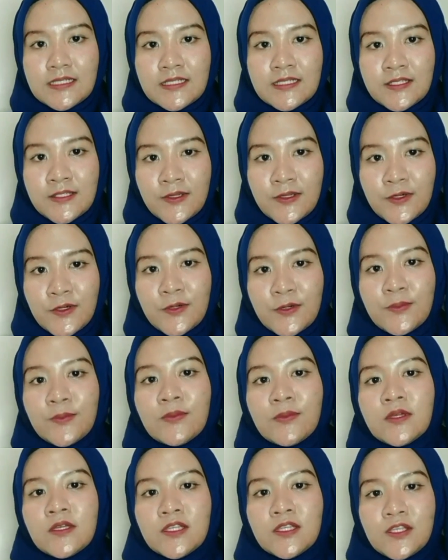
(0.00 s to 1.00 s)
term
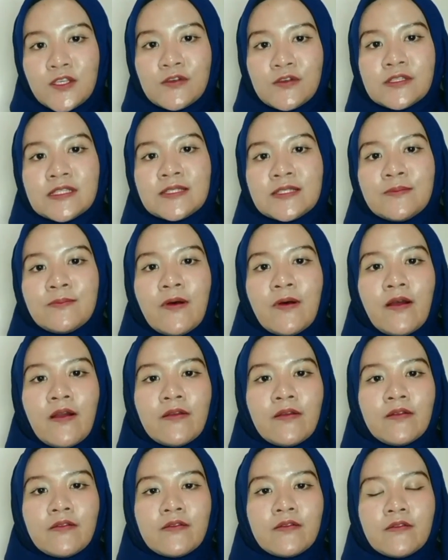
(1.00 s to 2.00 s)
used
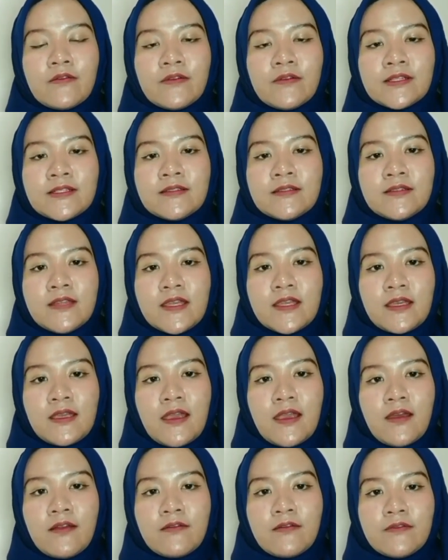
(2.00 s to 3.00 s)
by Resnick
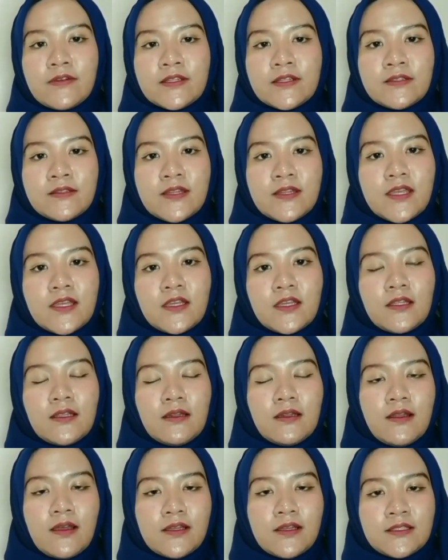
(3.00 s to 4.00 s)
and Resnick
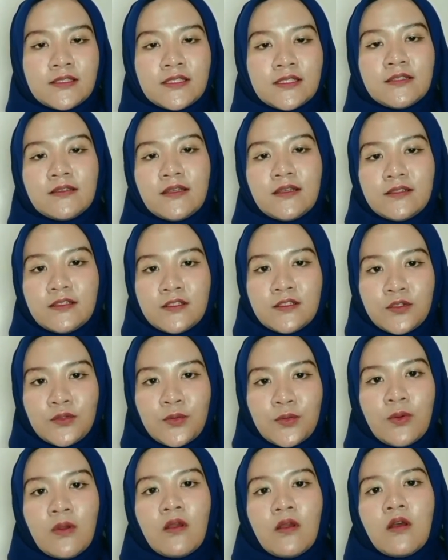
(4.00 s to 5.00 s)

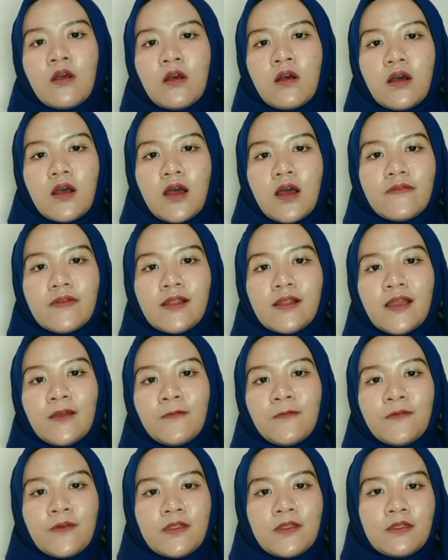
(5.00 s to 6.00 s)
1992
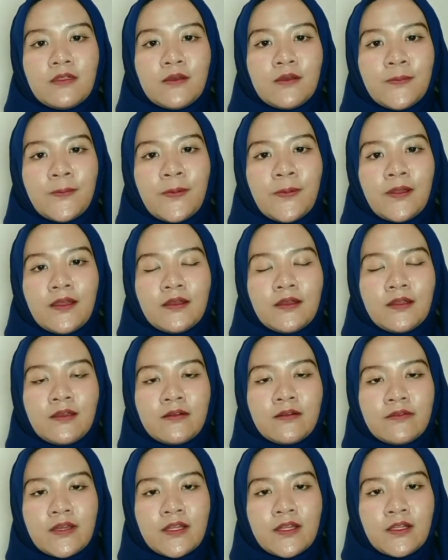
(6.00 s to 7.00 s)
overlap with the planned
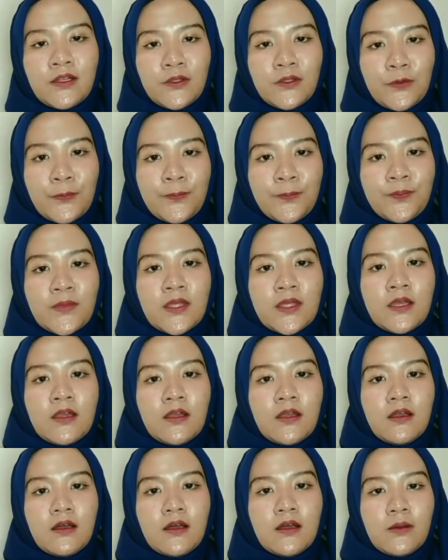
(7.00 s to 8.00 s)
curriculum.
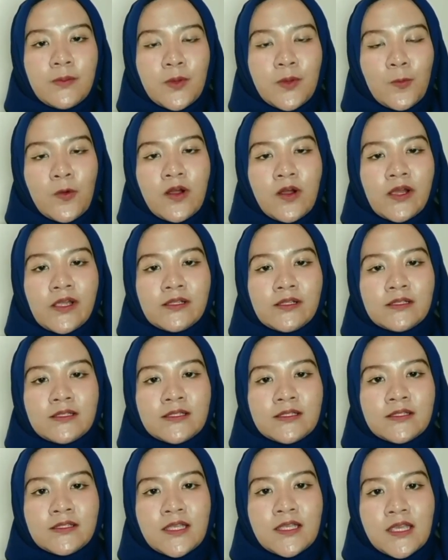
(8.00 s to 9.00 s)
Meanwhile,
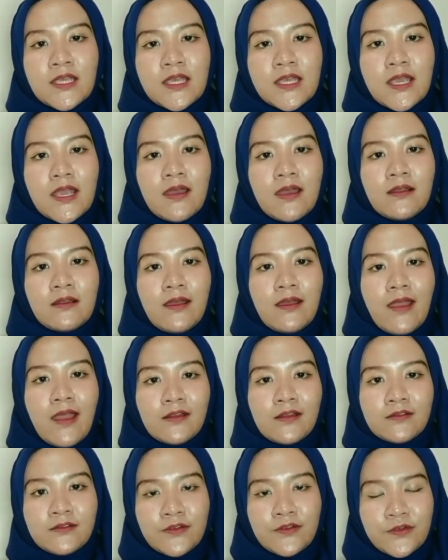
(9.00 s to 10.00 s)
C and
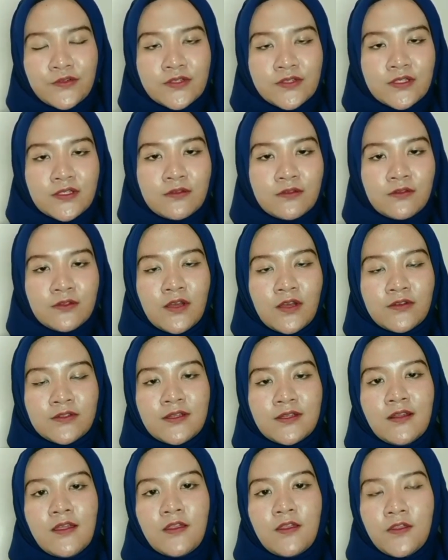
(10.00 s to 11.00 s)
Andrews
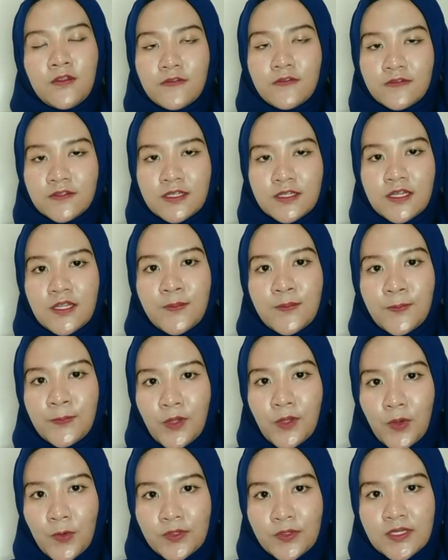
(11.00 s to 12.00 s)
2013
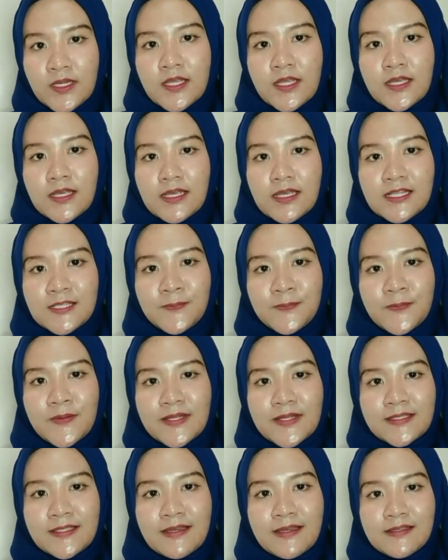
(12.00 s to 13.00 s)
employed
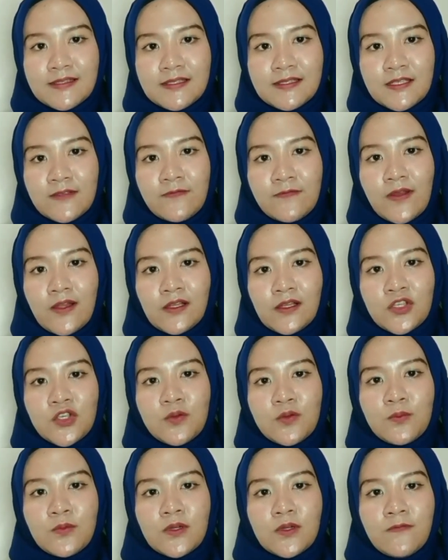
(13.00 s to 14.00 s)
expectancy
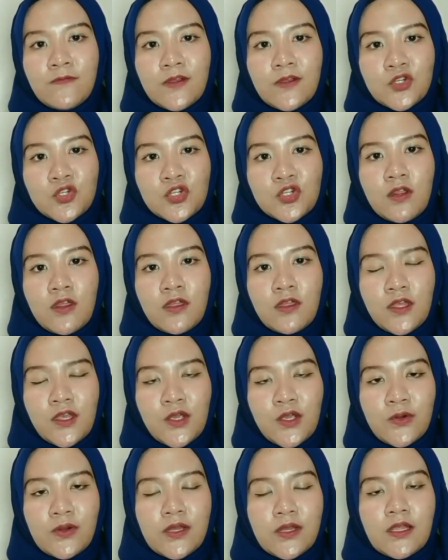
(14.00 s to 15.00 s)
value motivation
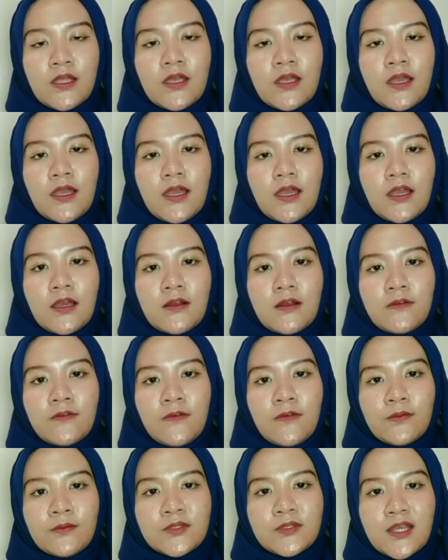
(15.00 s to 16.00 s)
theory, and
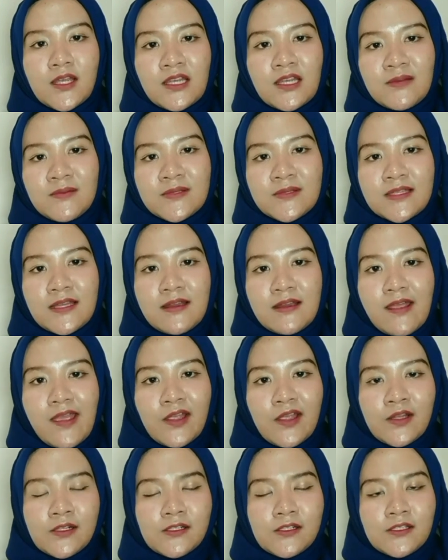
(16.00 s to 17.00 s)
from Jacobs and
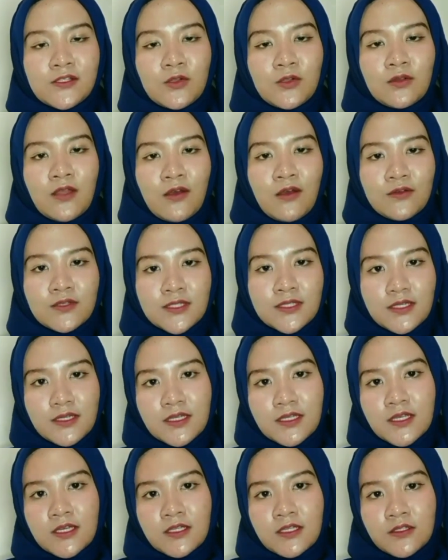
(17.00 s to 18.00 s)
Eccles 2000
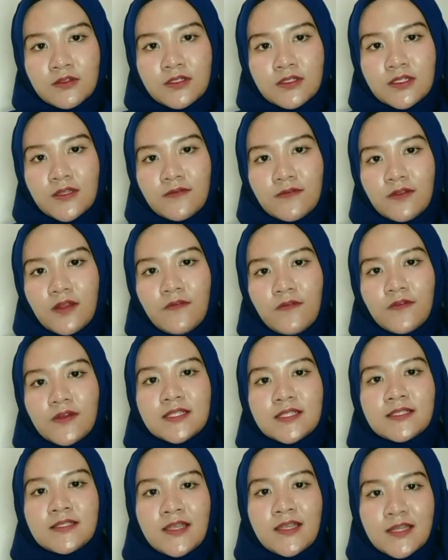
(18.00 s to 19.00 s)
to develop a
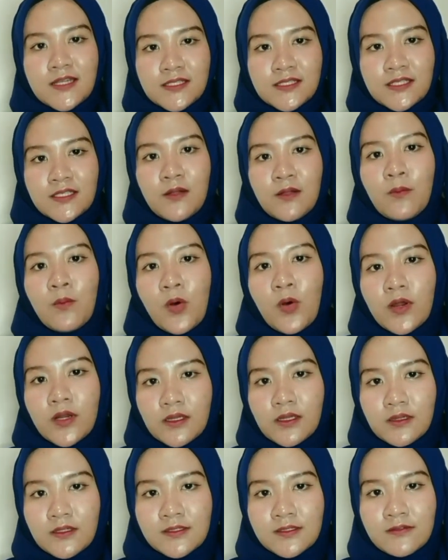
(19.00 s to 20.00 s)
statistical
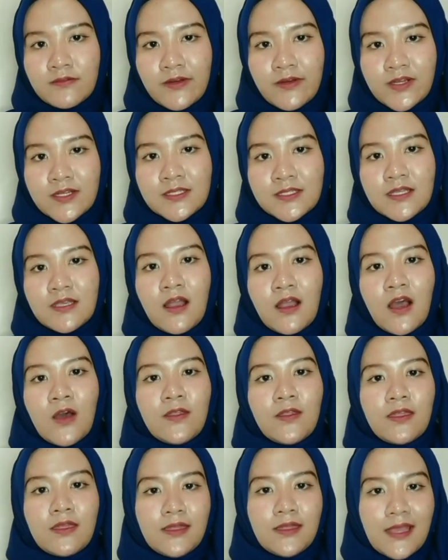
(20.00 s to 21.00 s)
model tracing
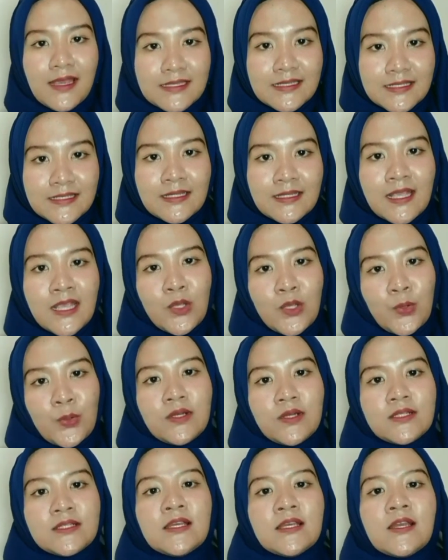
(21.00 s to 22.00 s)
how task
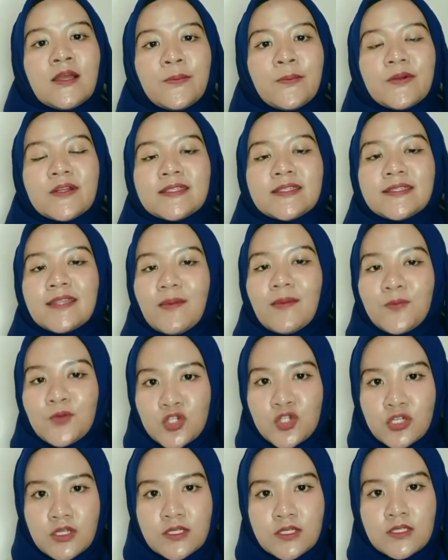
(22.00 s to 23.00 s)
takers'
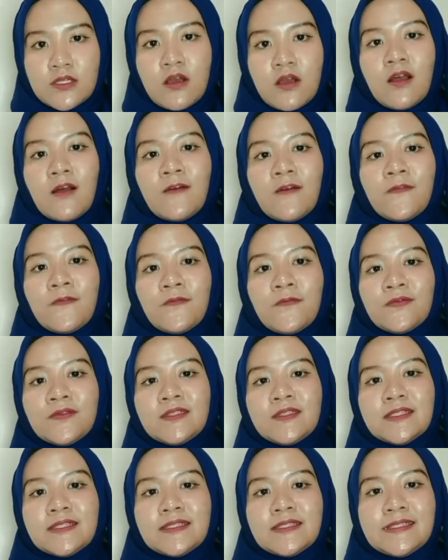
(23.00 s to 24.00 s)
perceptions of
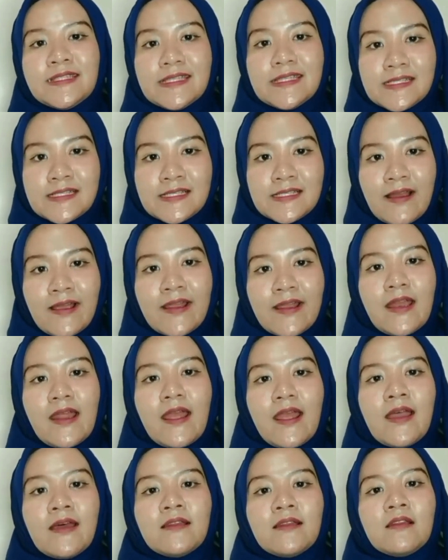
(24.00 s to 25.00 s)
the design
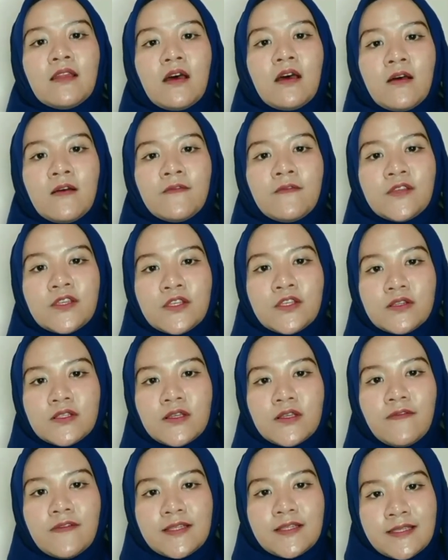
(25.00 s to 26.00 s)
and of use
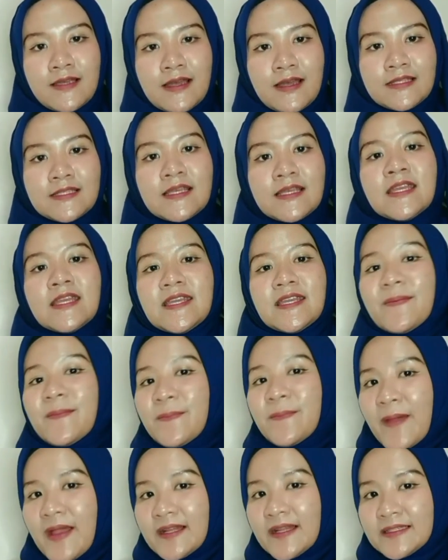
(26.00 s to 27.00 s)
of a task
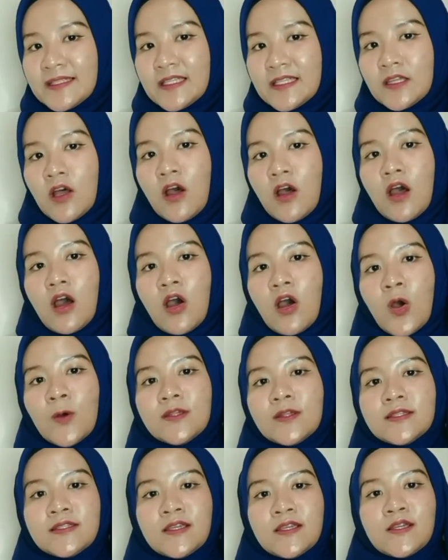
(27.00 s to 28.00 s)
impacted
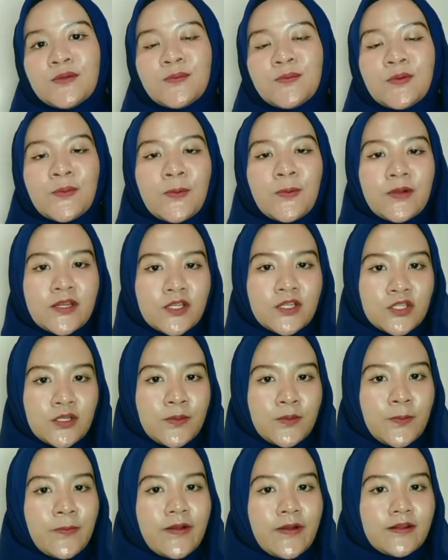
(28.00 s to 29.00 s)
on their
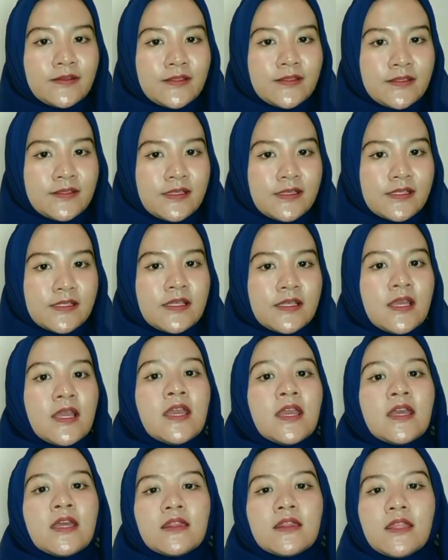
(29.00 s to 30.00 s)
preparation practices.
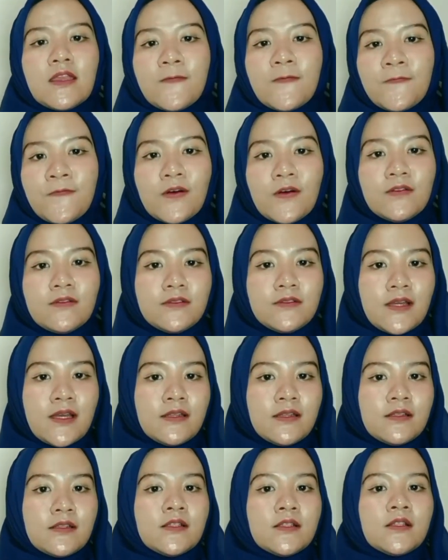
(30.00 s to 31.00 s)
They found
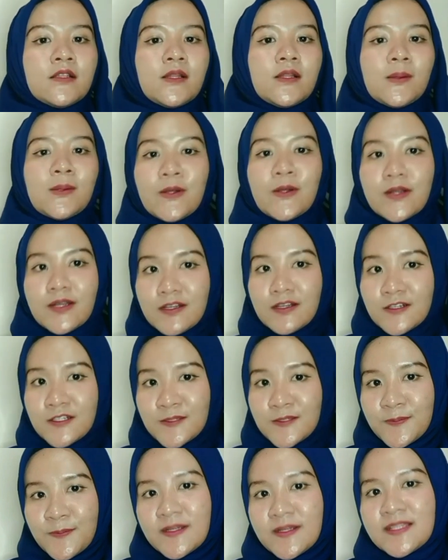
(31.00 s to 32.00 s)
that
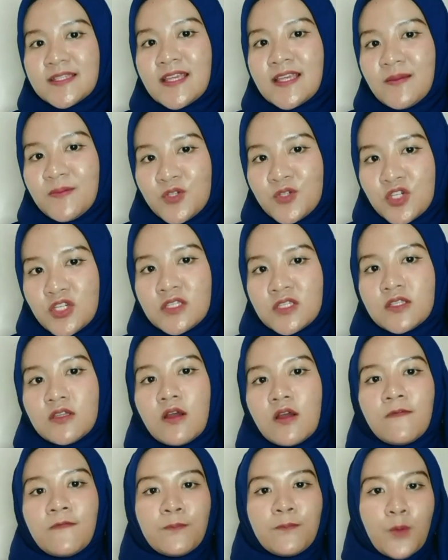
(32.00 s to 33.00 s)
learners' perceptions
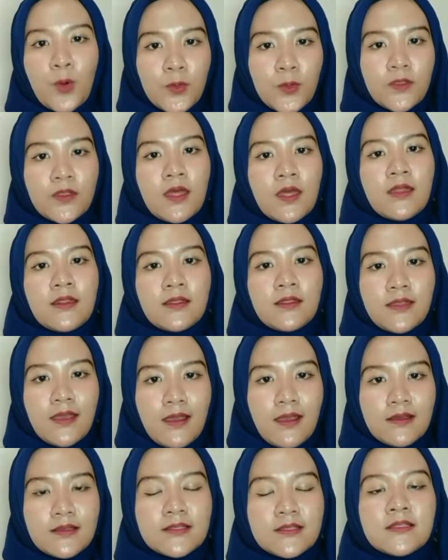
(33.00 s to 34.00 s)
of both
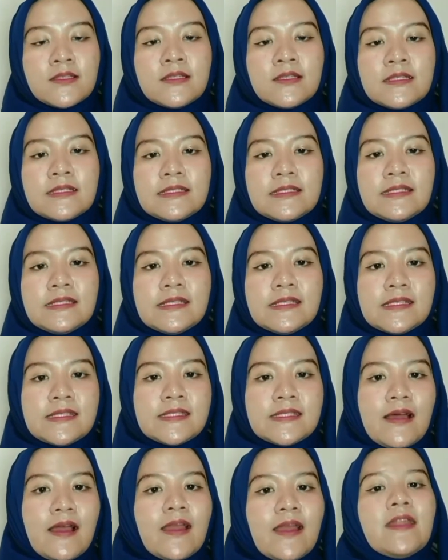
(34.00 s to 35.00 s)
task
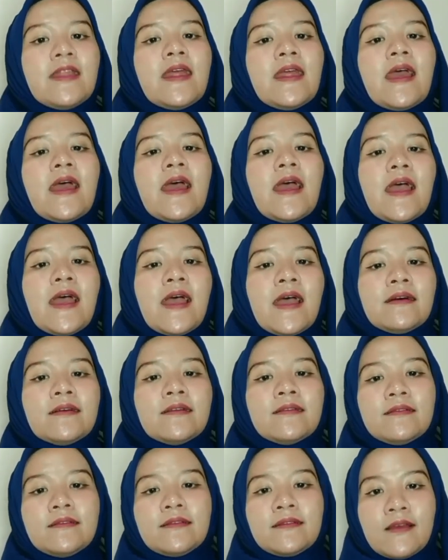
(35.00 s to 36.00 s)
design
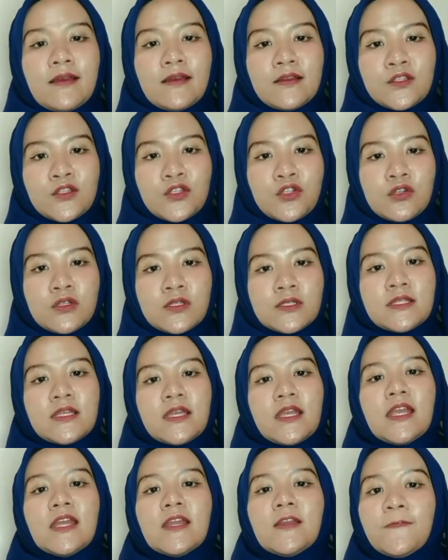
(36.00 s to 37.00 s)
and task use
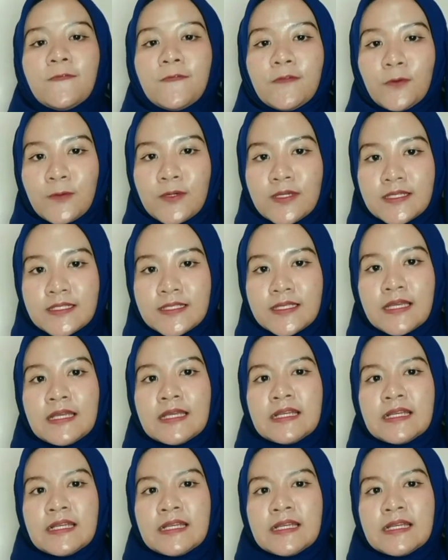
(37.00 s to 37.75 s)
influence